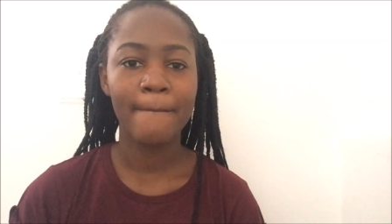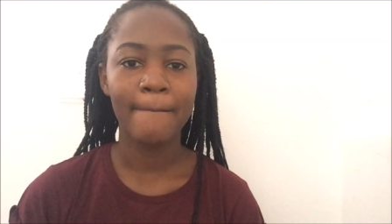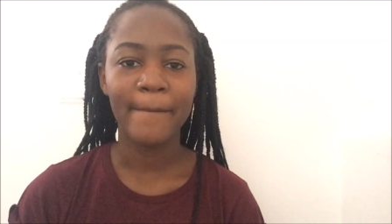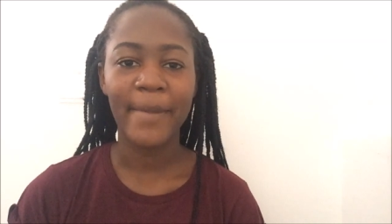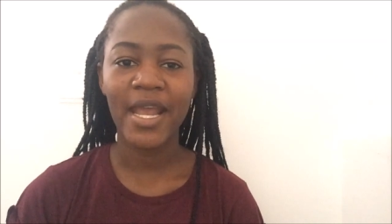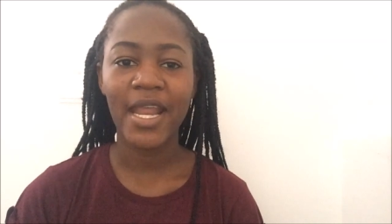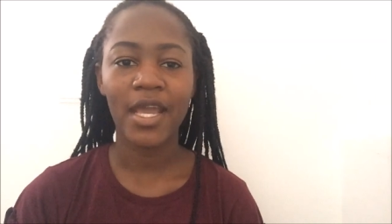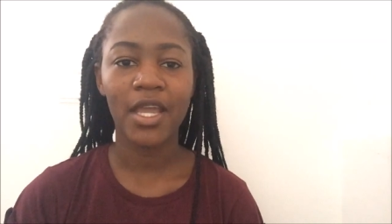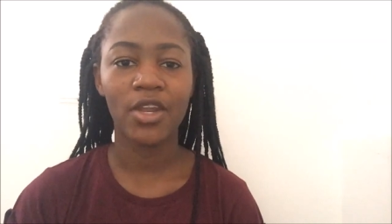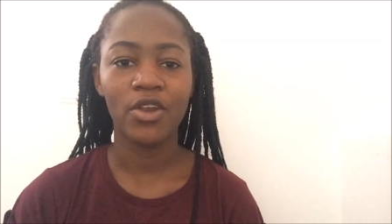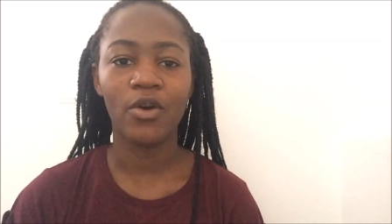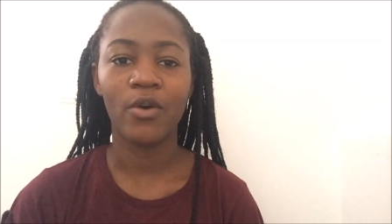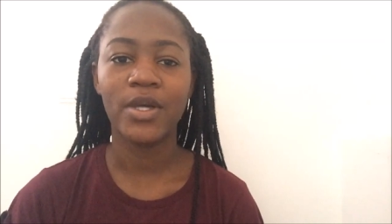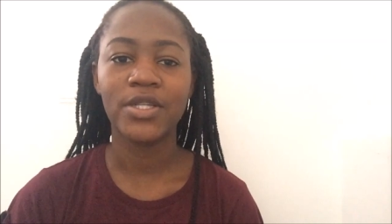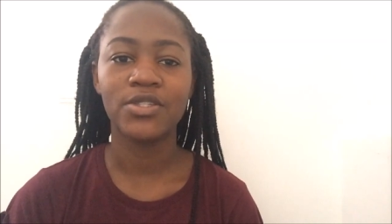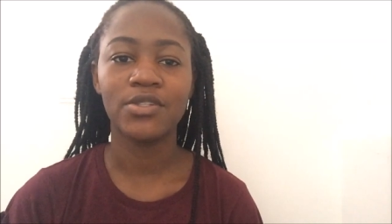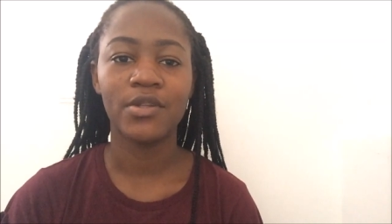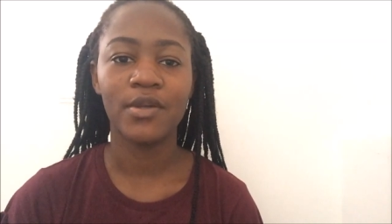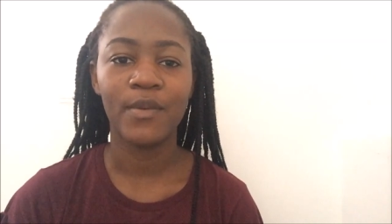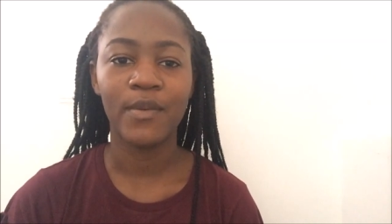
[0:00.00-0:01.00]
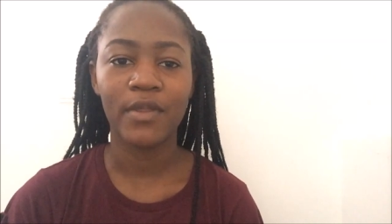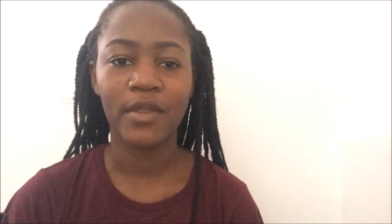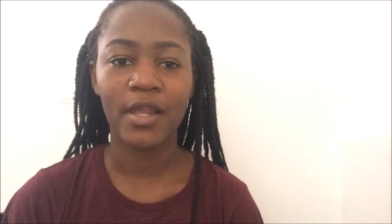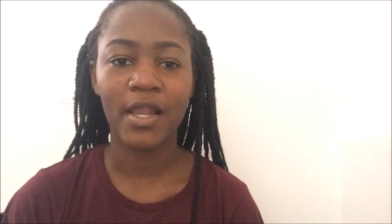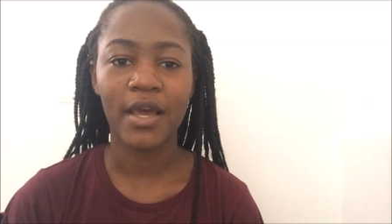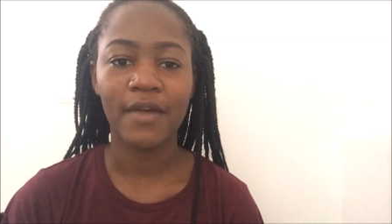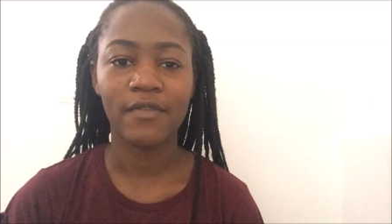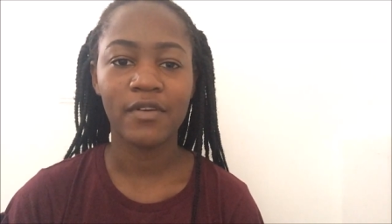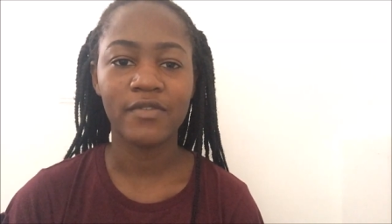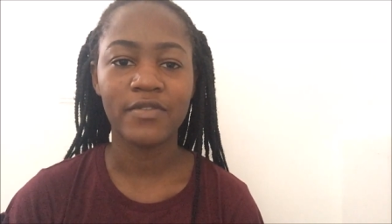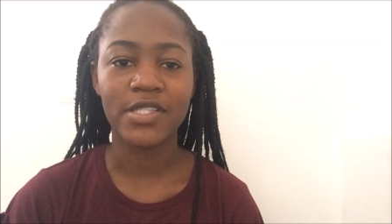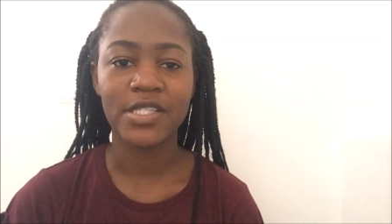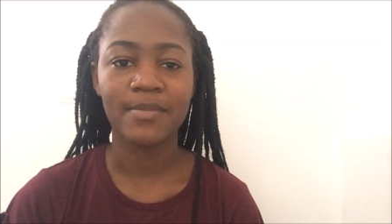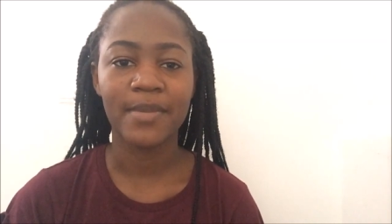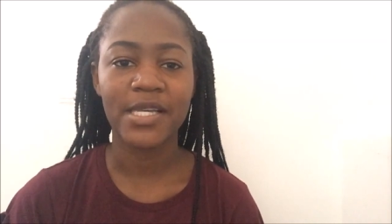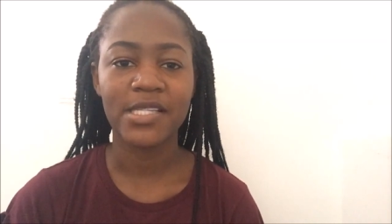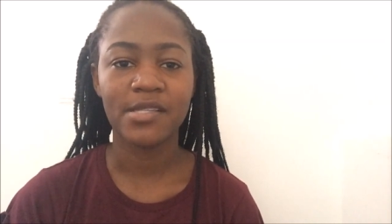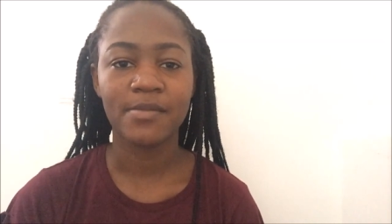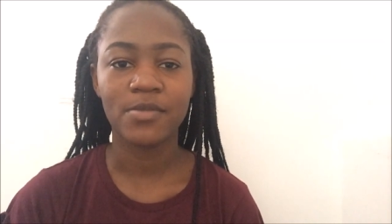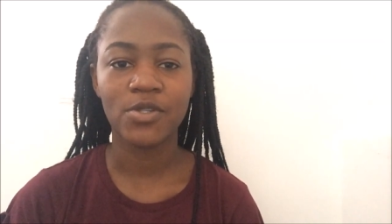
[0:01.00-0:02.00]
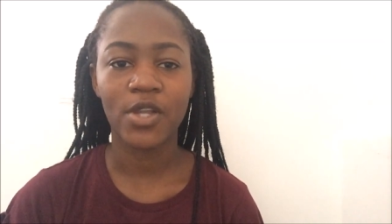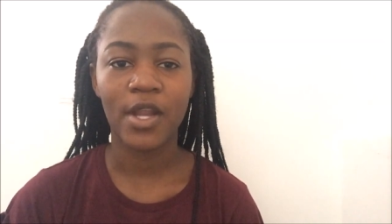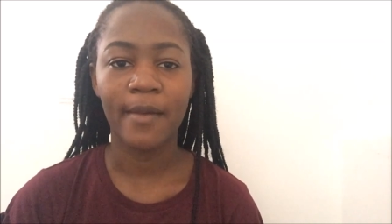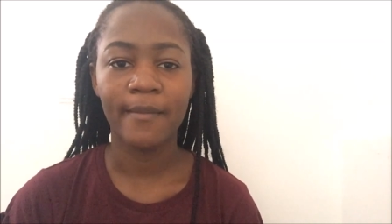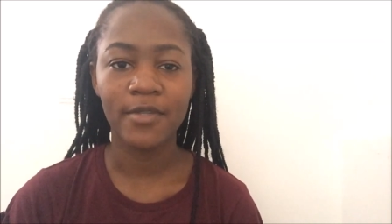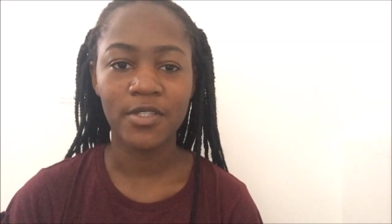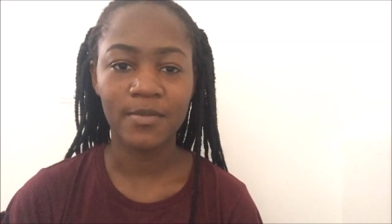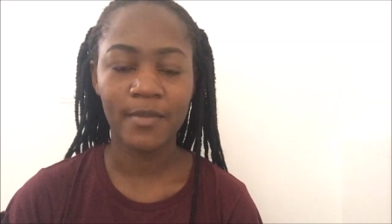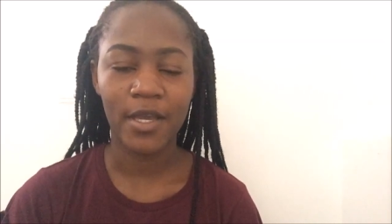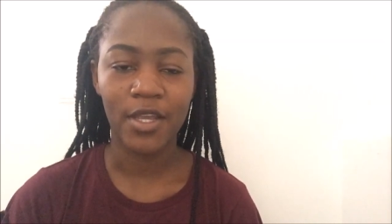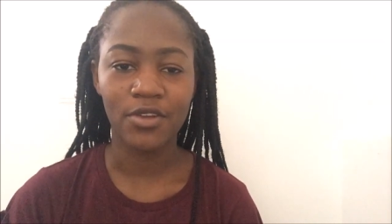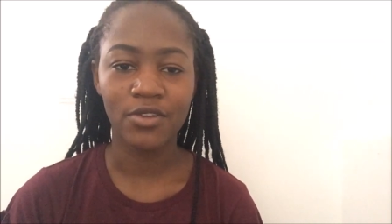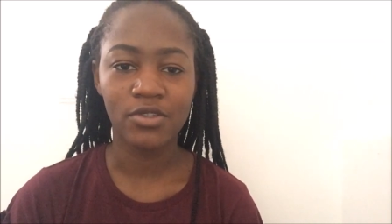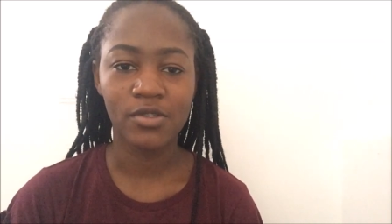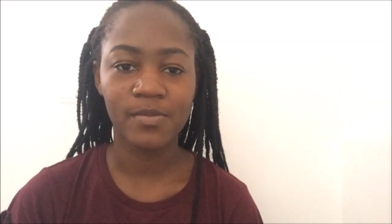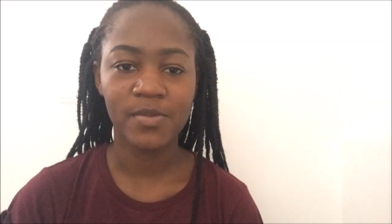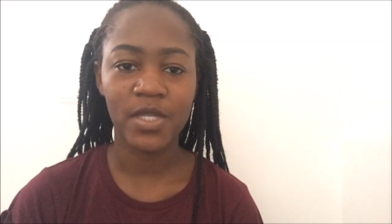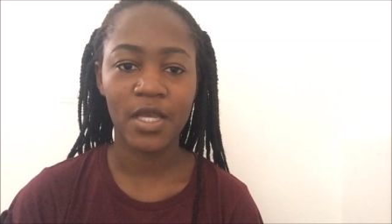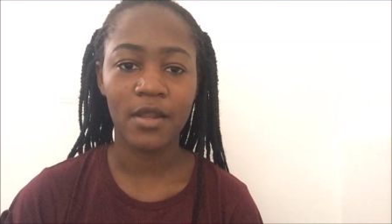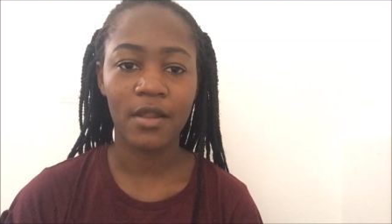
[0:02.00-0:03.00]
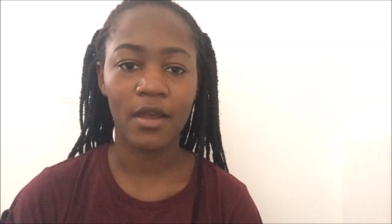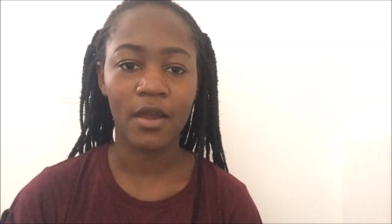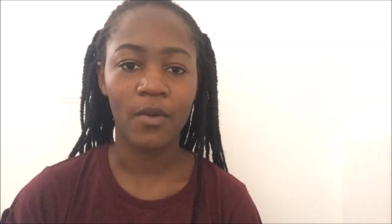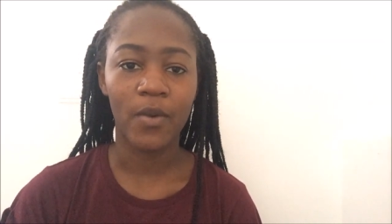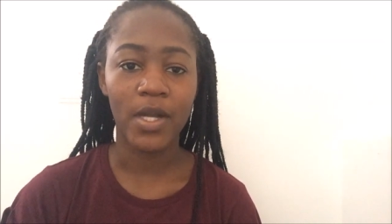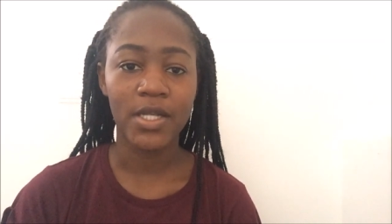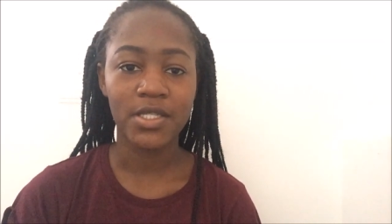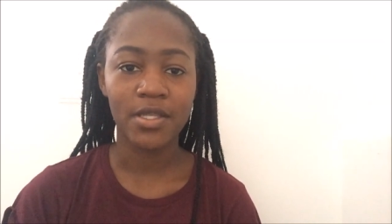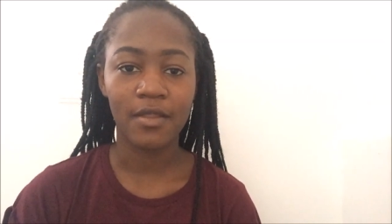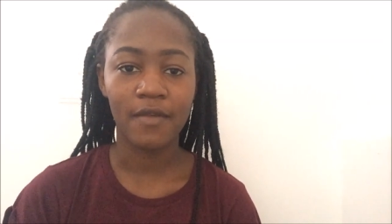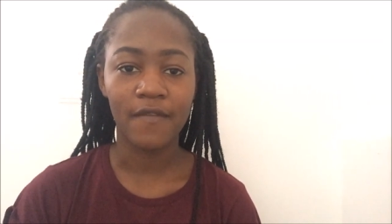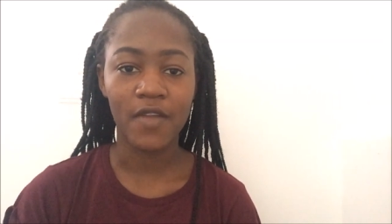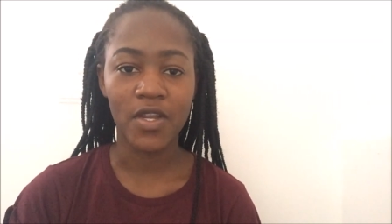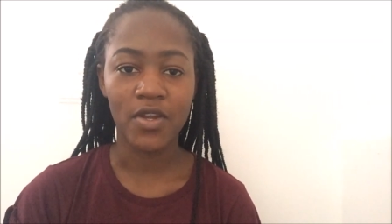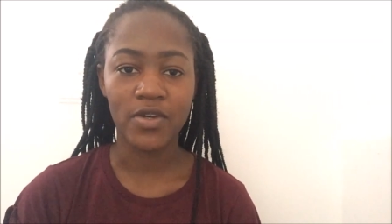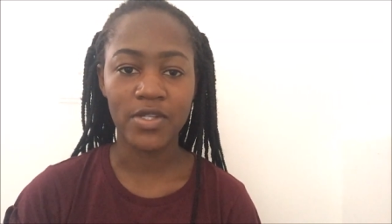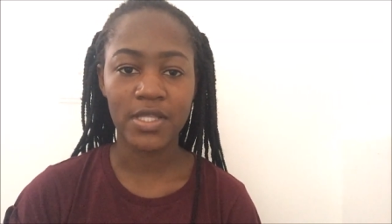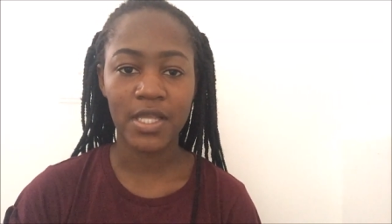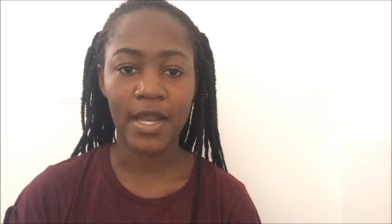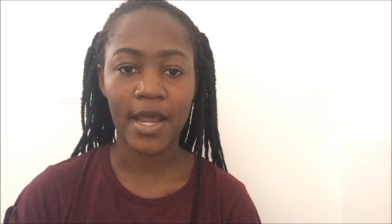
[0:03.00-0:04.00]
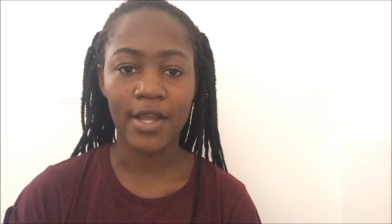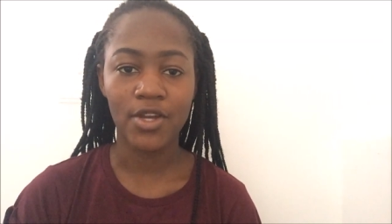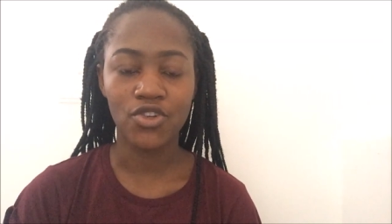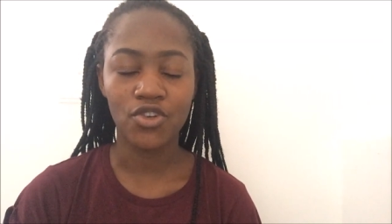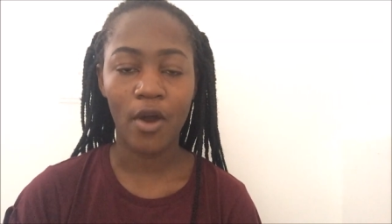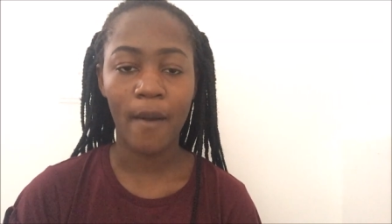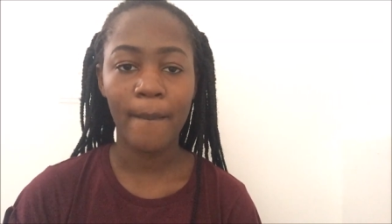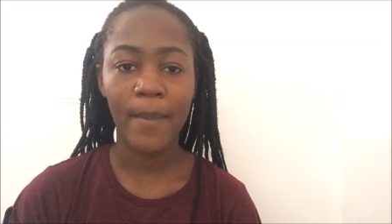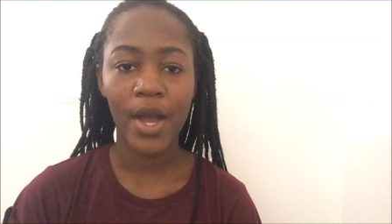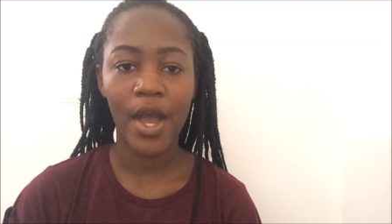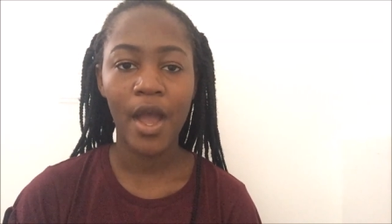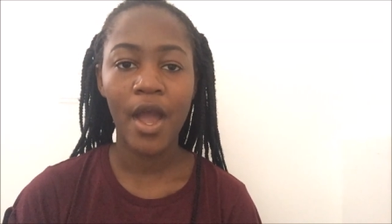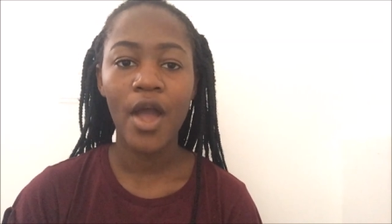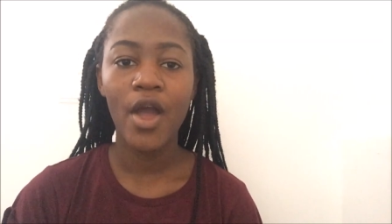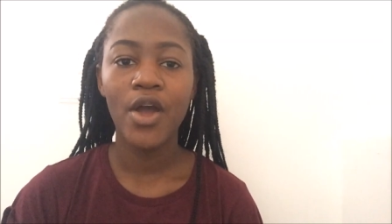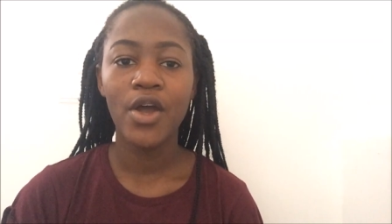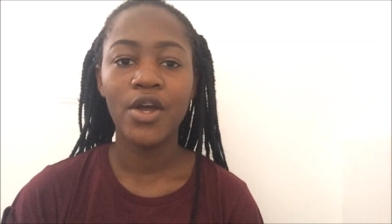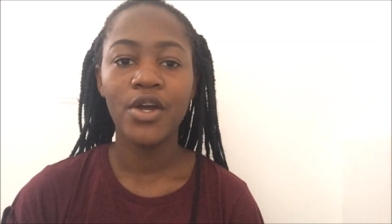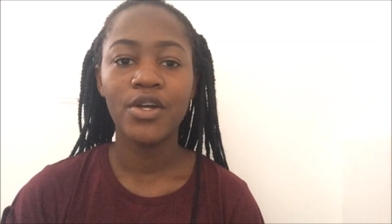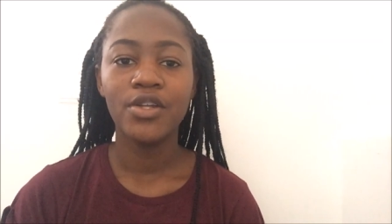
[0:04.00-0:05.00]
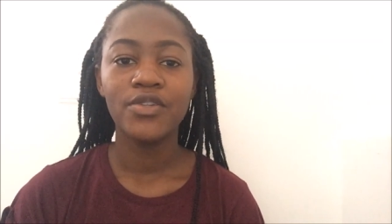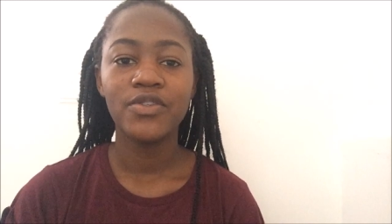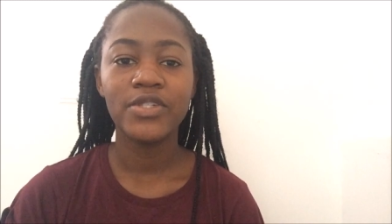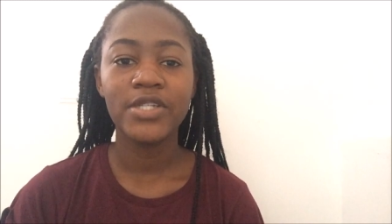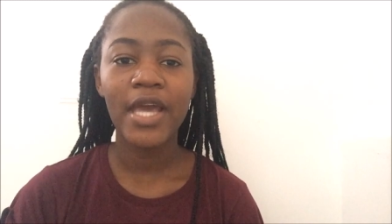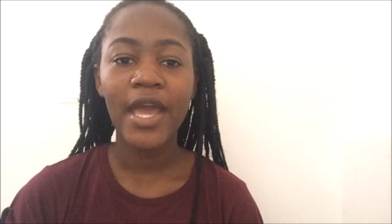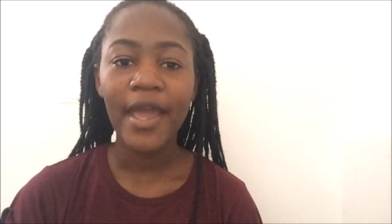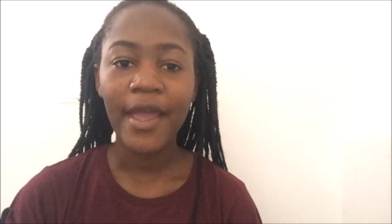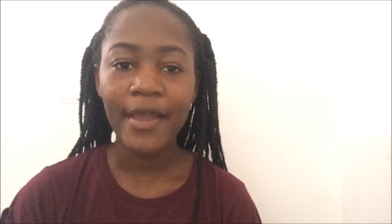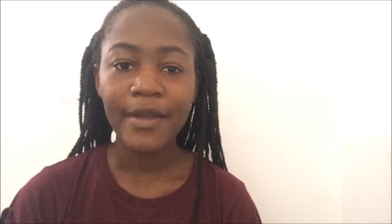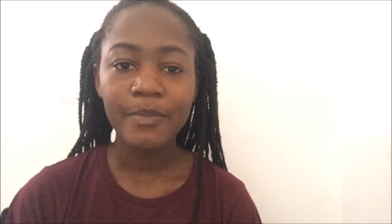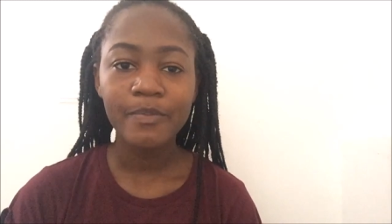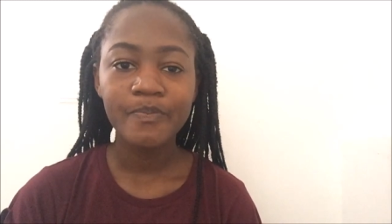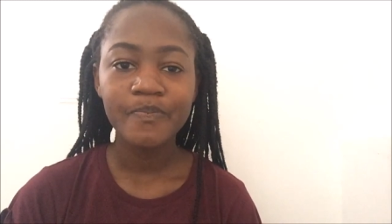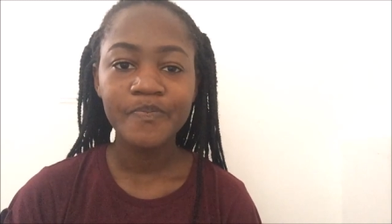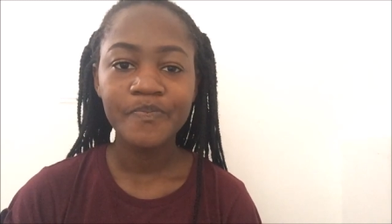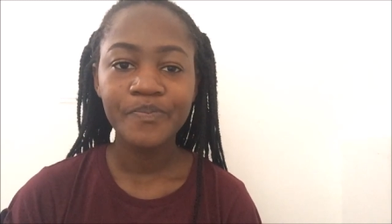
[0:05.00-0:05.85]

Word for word: But I can know what you're doing with your life, obviously, by subscribing to my YouTube channel and watching the videos that I drop. Today,